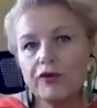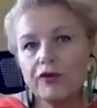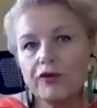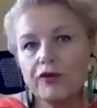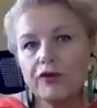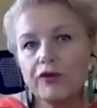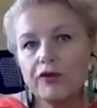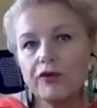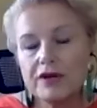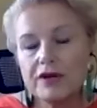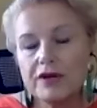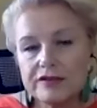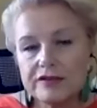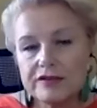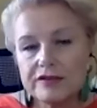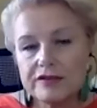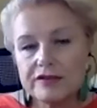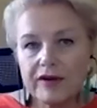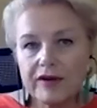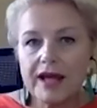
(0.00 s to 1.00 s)
Of course,
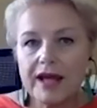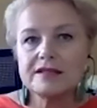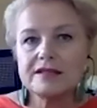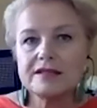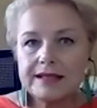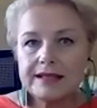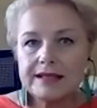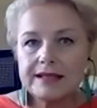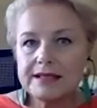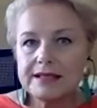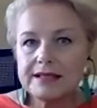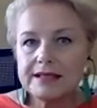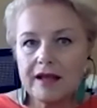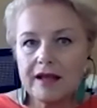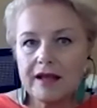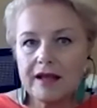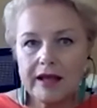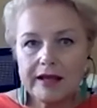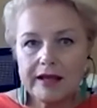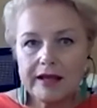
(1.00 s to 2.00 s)
France is France. It's
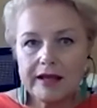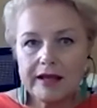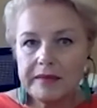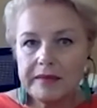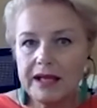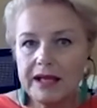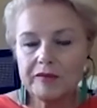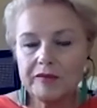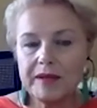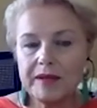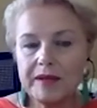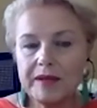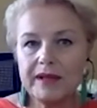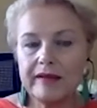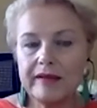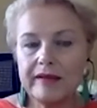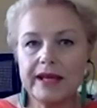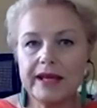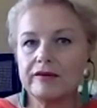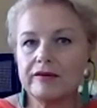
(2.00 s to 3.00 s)
89
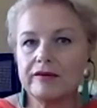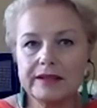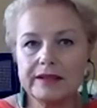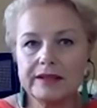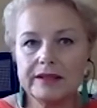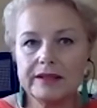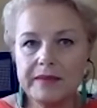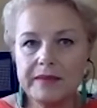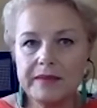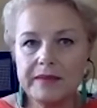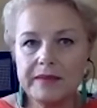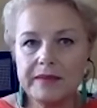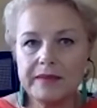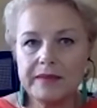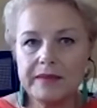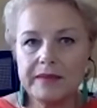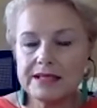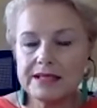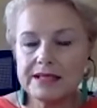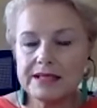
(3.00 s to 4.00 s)
million people every
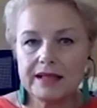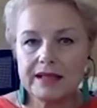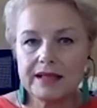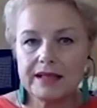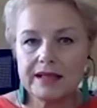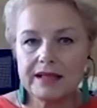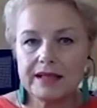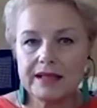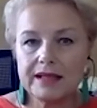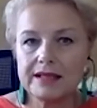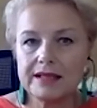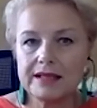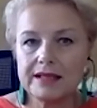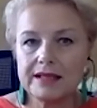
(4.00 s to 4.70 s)
year. It means